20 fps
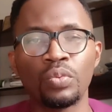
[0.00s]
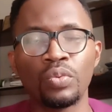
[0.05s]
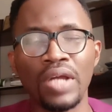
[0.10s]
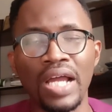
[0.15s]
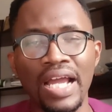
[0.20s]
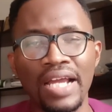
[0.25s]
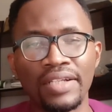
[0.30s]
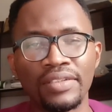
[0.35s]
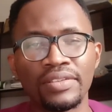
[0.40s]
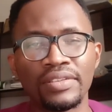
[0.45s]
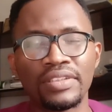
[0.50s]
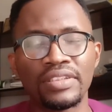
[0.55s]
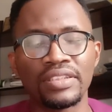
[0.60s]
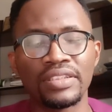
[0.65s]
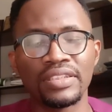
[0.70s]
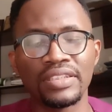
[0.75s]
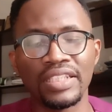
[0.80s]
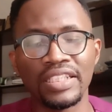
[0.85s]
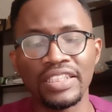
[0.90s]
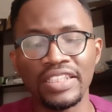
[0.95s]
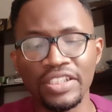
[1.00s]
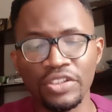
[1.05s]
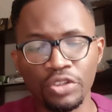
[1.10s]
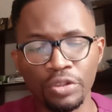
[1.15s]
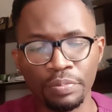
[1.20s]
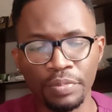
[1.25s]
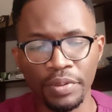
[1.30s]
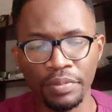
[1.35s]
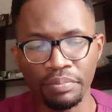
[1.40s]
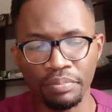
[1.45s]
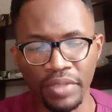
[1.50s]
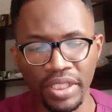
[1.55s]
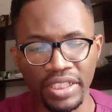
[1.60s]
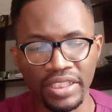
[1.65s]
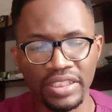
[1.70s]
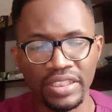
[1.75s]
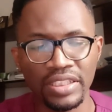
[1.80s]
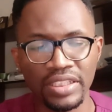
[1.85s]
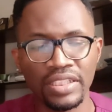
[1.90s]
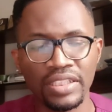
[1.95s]
and they need to be
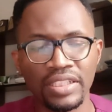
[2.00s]
made